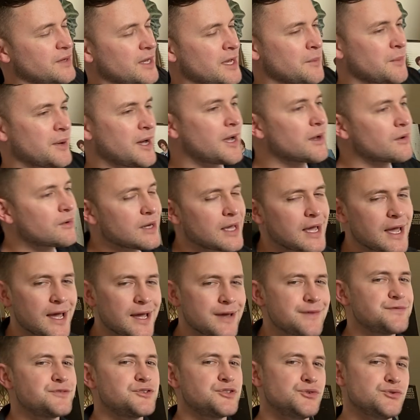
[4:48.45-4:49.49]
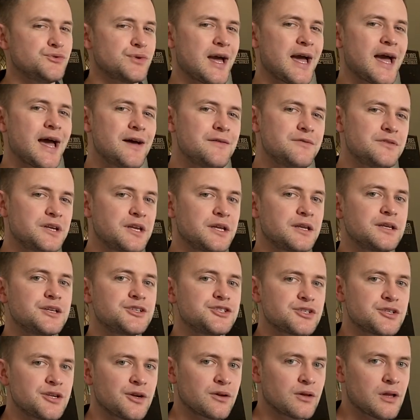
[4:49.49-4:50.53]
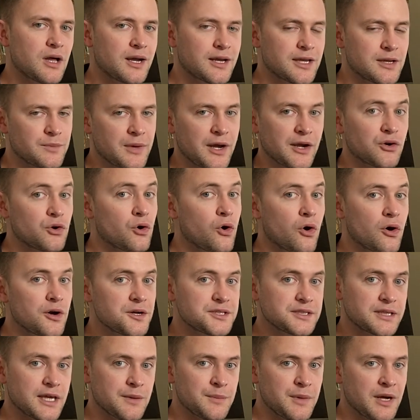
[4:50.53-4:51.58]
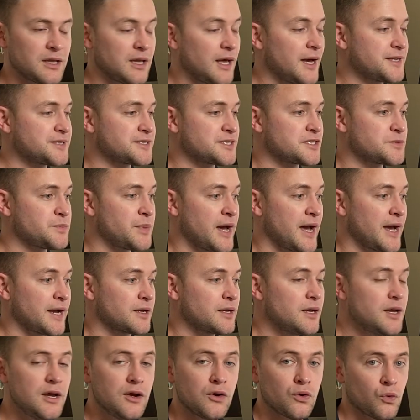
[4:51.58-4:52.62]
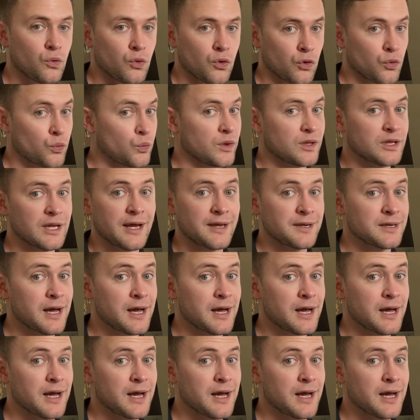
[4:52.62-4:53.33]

am I gonna have to have an ignition interlock in my car to get my license back, or will I